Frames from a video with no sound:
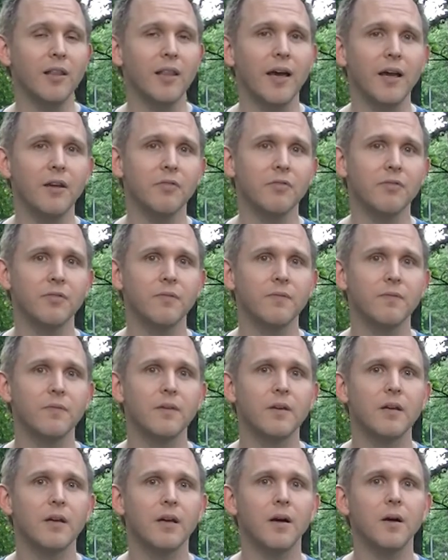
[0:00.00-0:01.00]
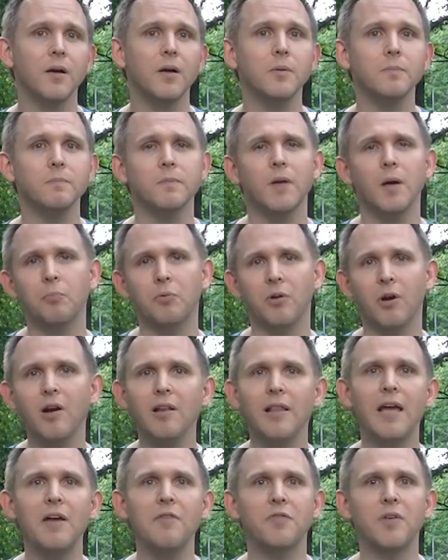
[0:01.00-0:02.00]
life, a prayer
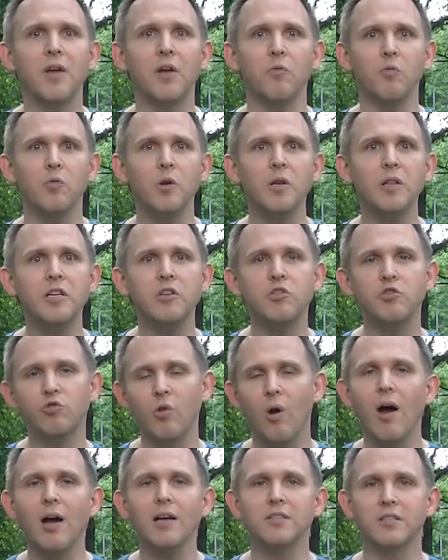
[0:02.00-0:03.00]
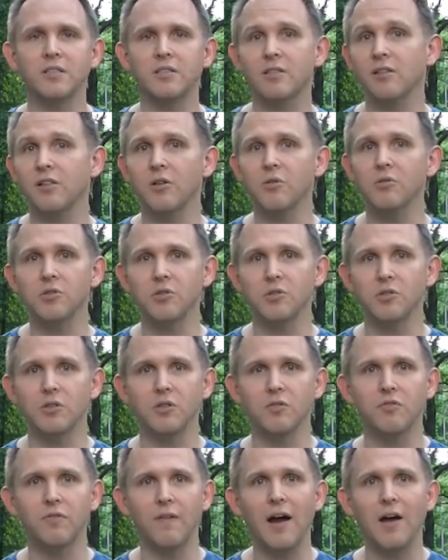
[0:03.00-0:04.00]
life that really draws us closer to
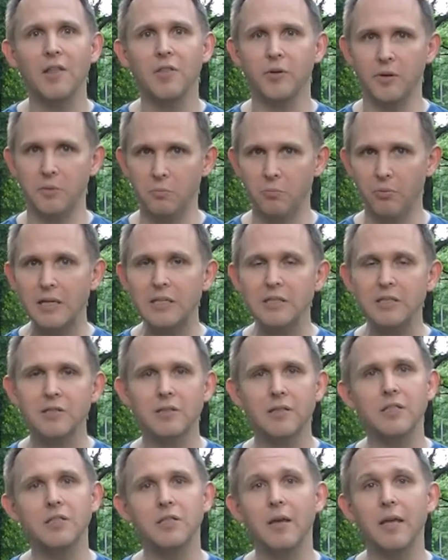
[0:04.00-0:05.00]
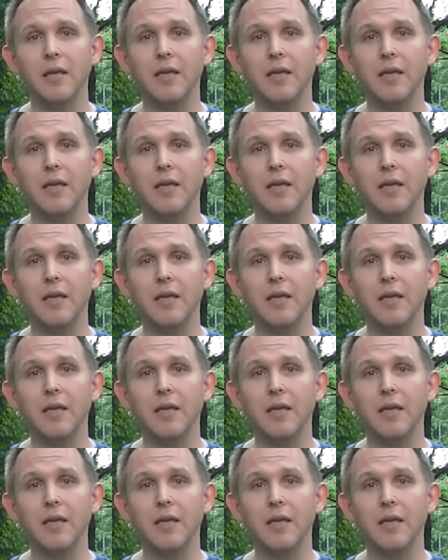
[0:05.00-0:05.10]
the Father and brings us into